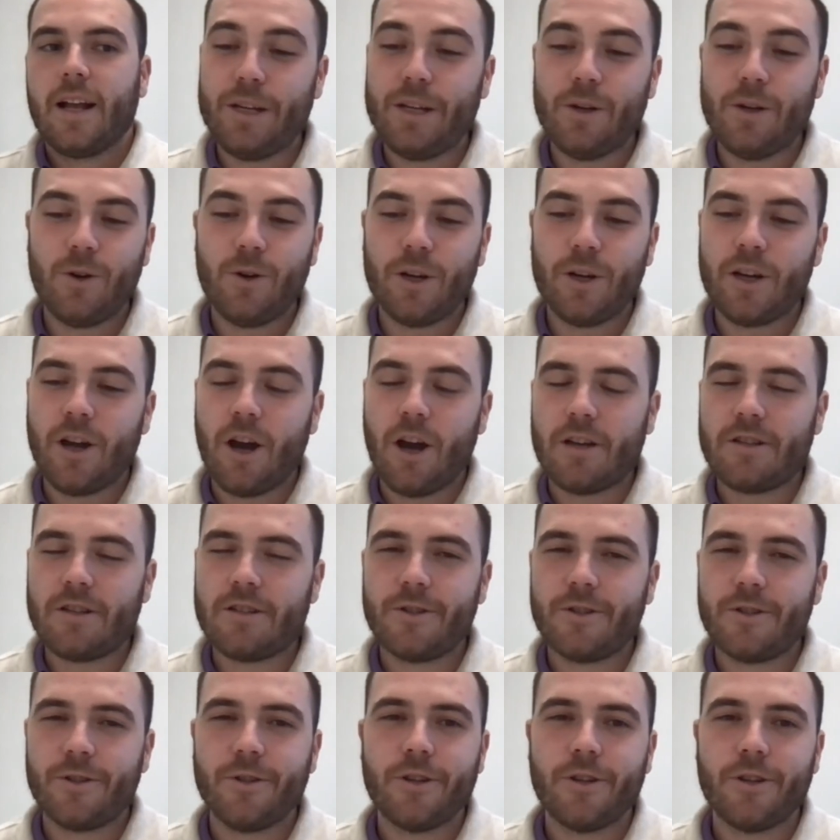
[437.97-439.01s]
We
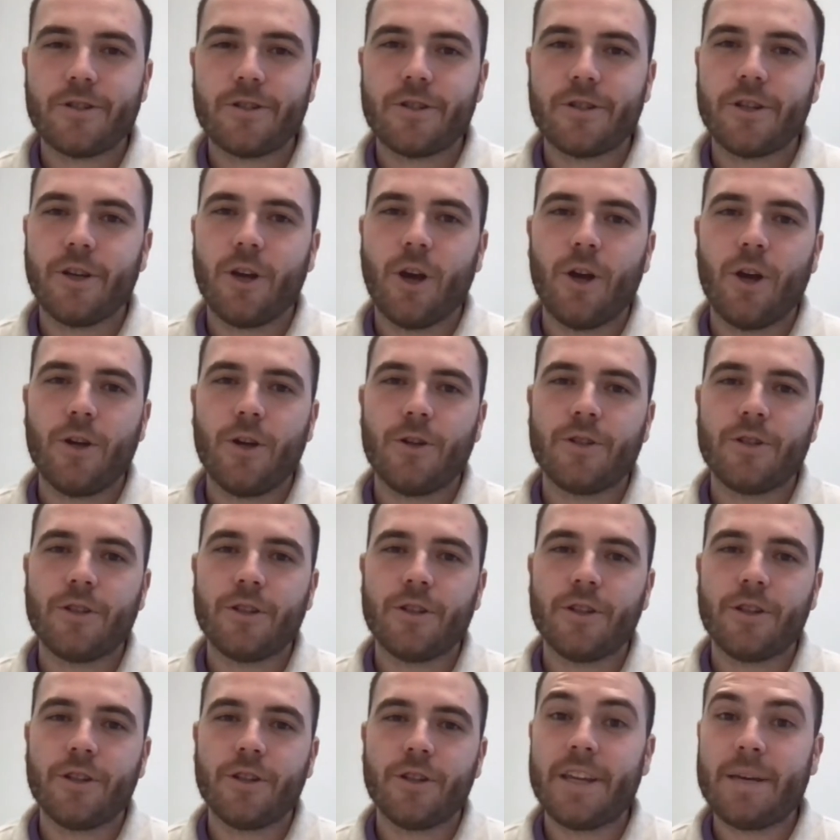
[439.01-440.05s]
organise students to go
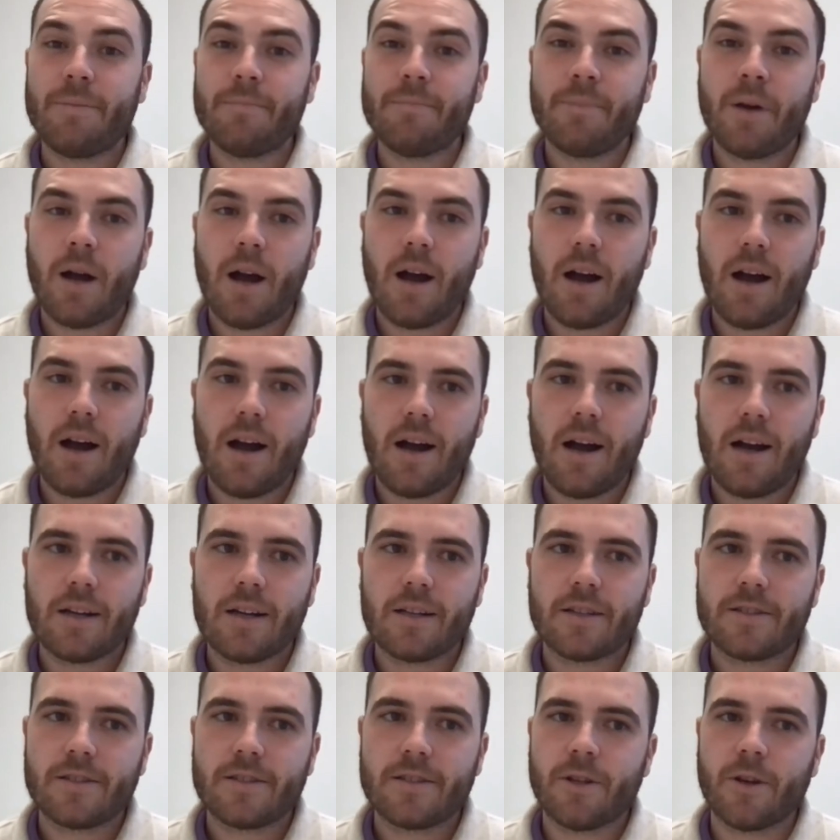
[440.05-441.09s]
to theme
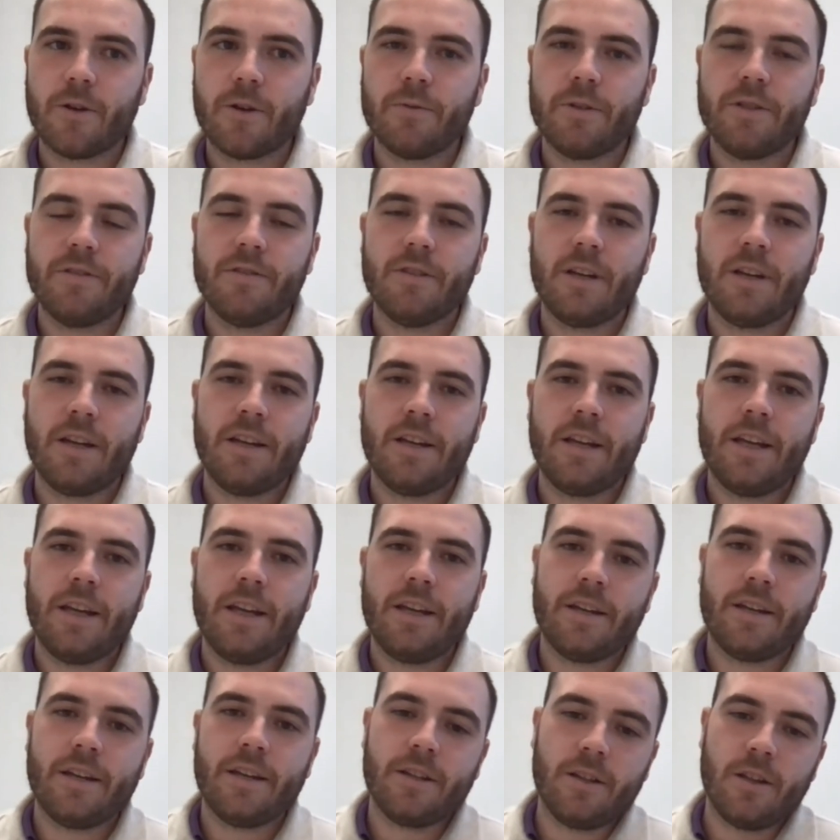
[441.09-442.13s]
parks. So
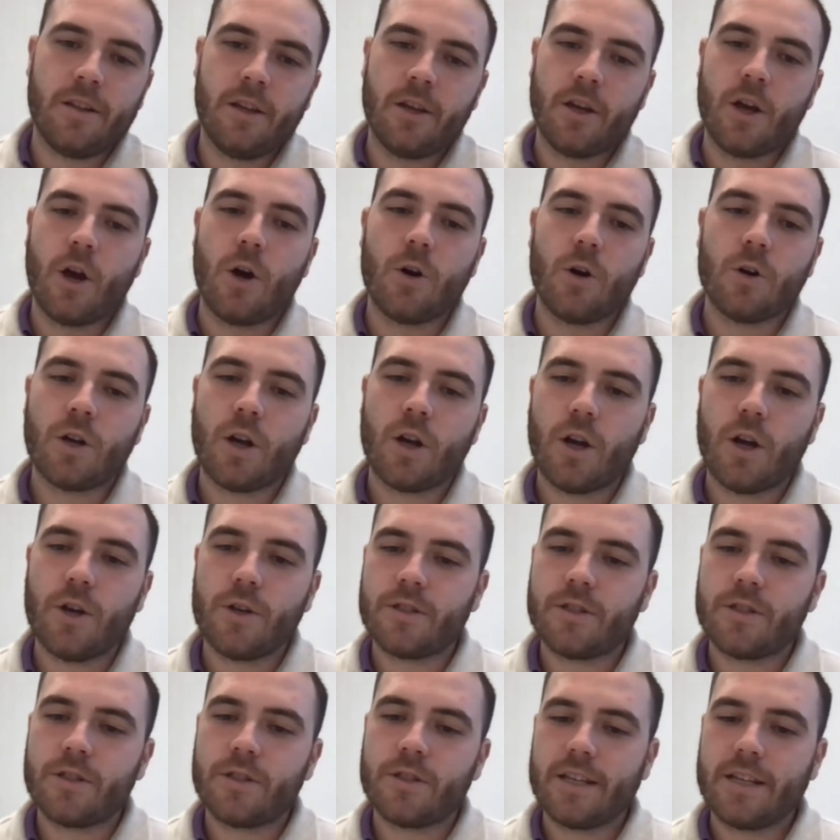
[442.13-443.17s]
in the Gold
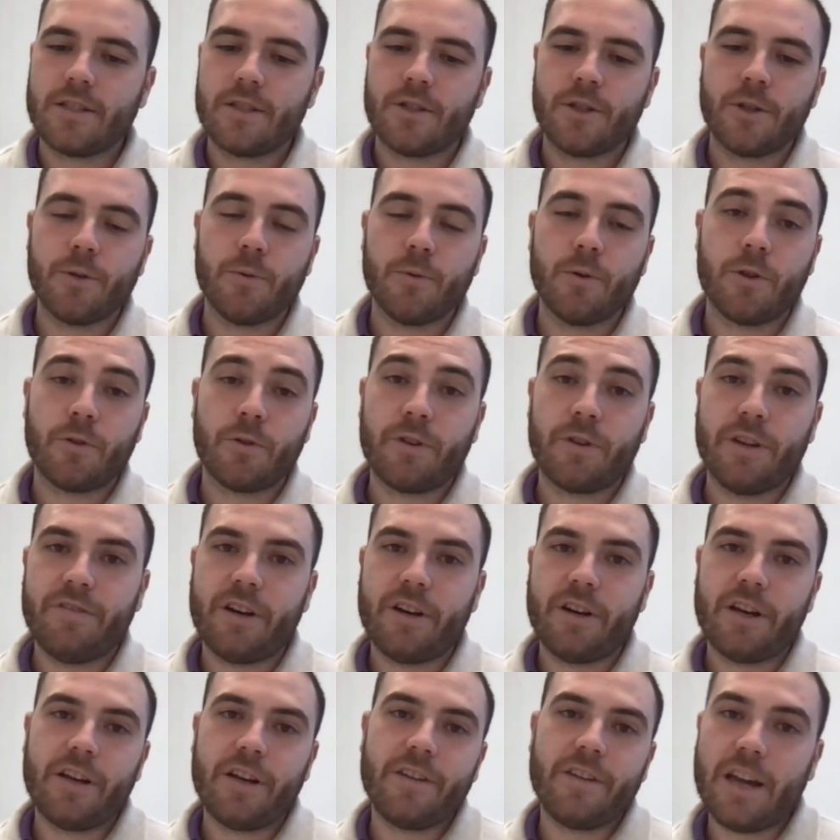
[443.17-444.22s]
Coast, there's 2 or 3
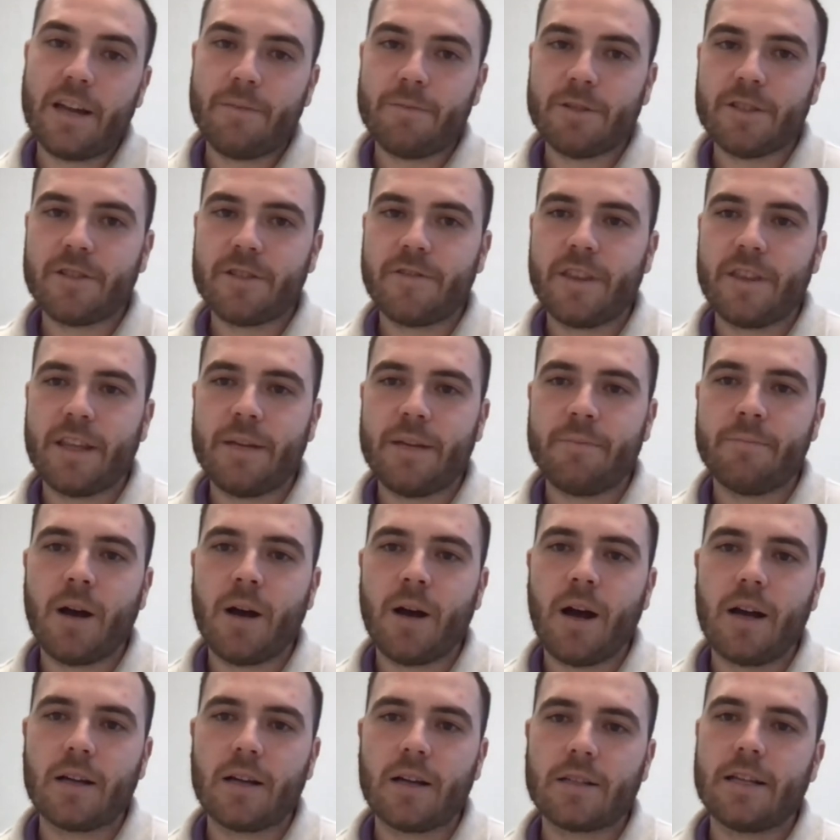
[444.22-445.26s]
very famous theme
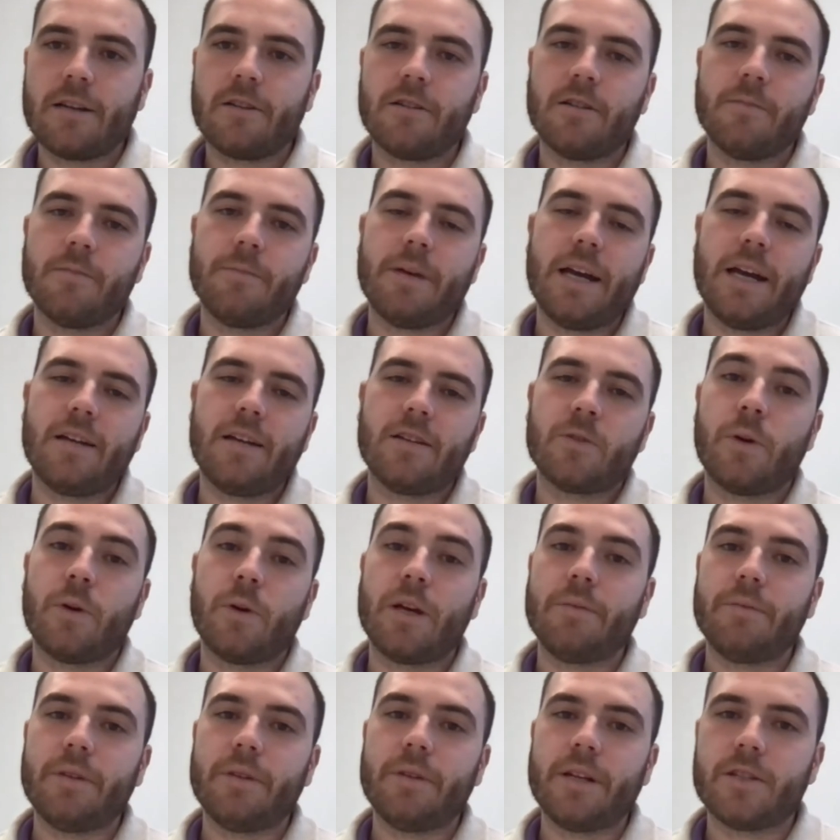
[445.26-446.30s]
parks that are about
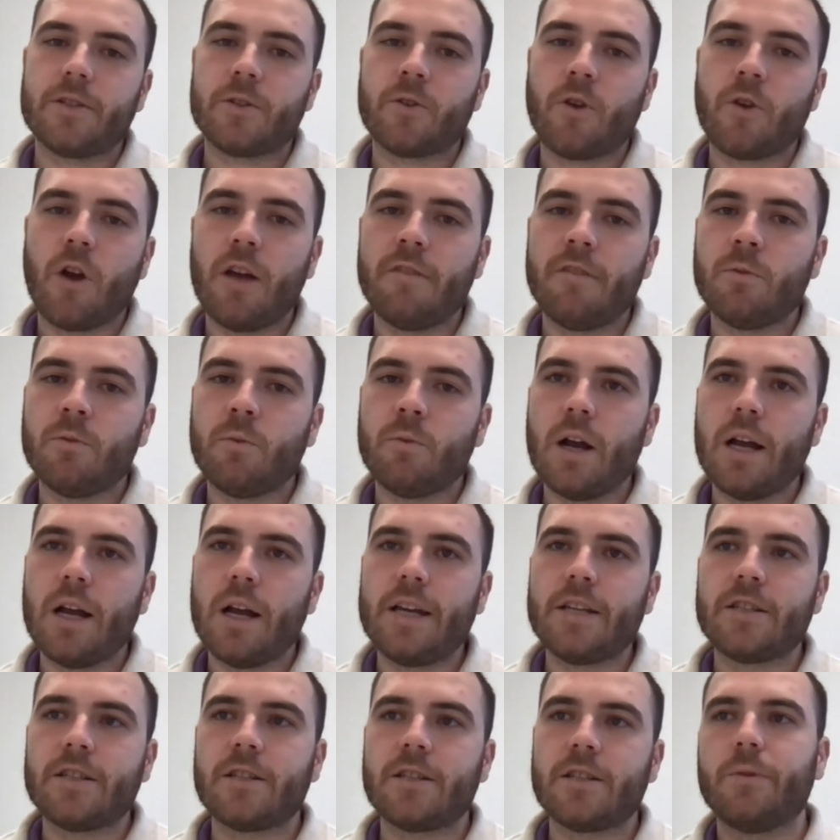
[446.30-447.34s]
20 minutes drive
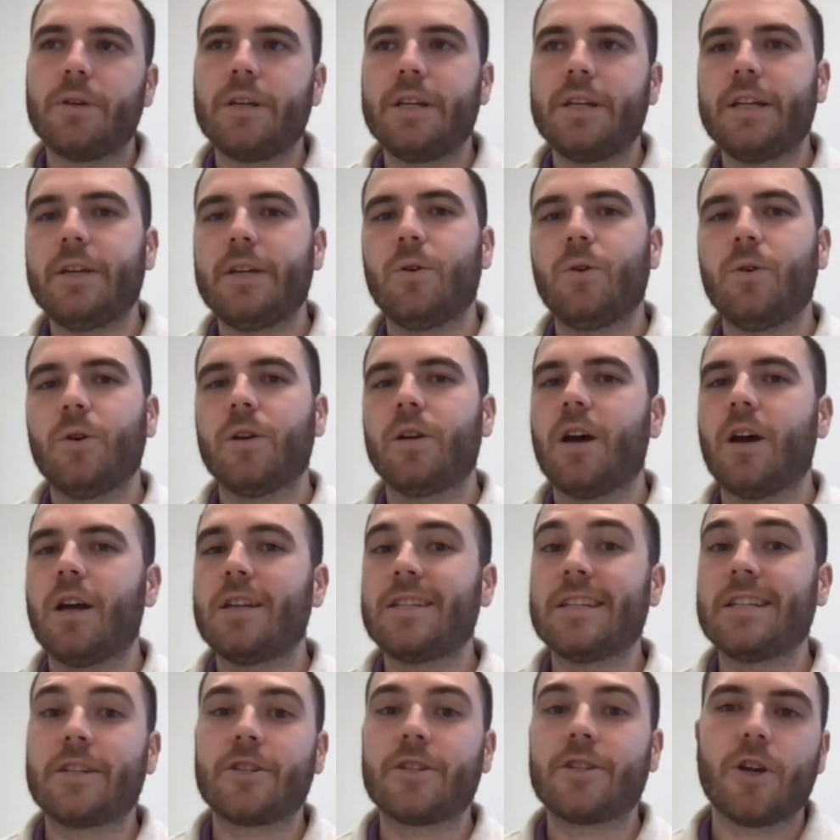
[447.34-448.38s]
away. So we
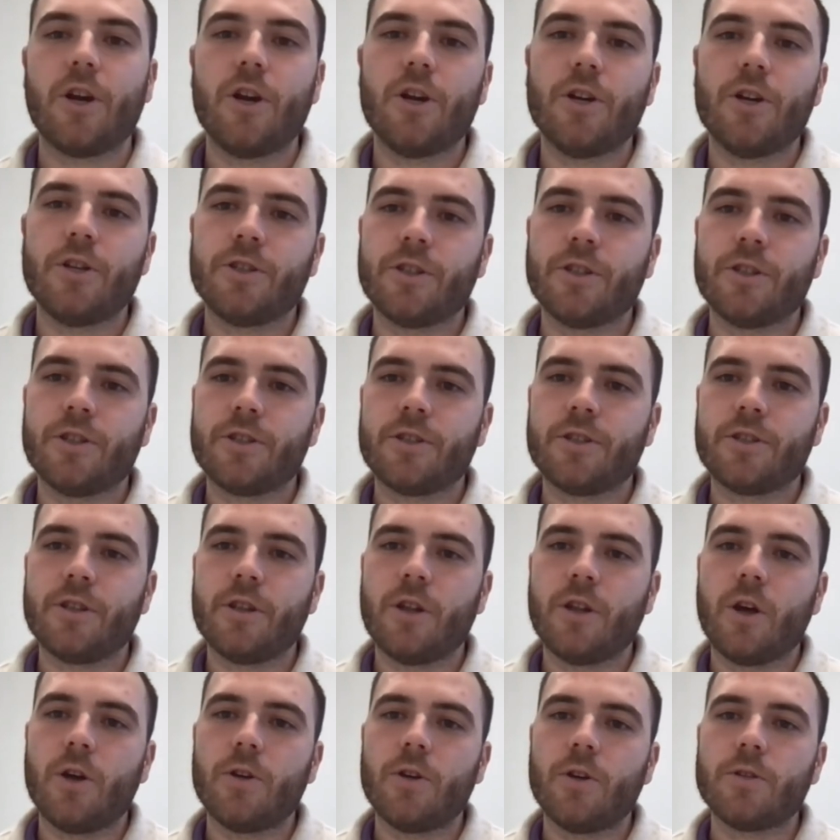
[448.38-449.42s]
organise excursions
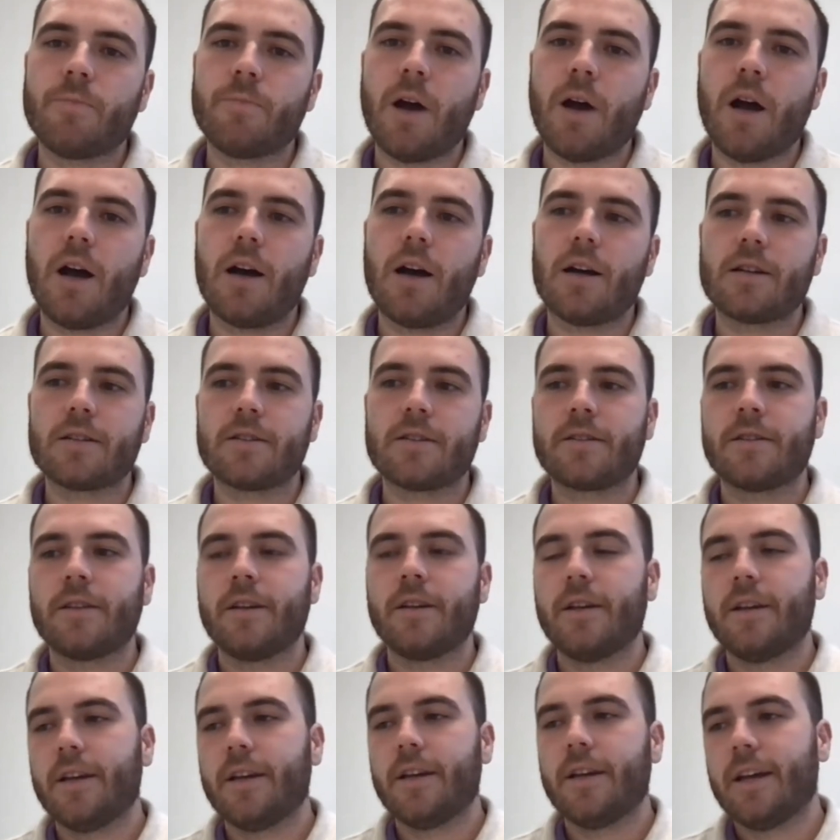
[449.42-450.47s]
to those parks.
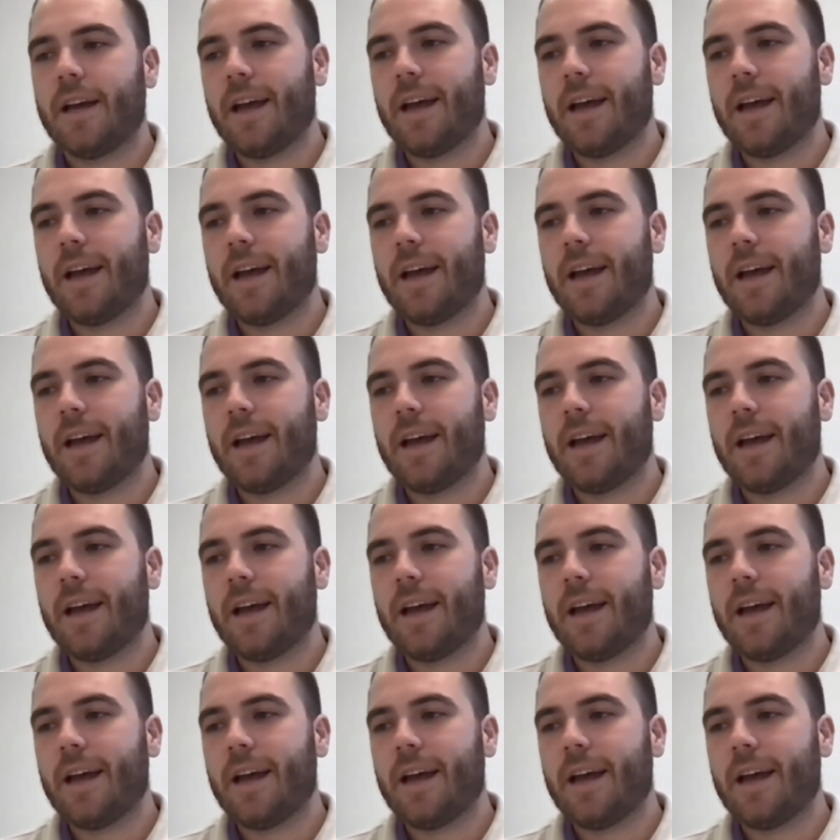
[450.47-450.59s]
